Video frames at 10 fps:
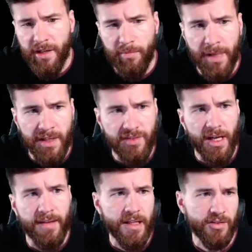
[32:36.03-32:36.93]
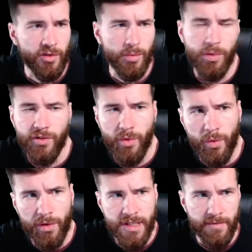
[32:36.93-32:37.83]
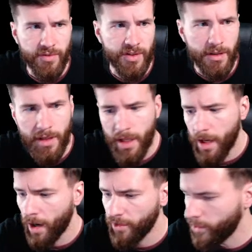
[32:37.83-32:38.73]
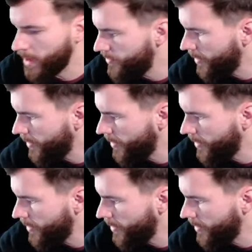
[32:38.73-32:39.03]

based on that surplus or deficit? All right, so I'm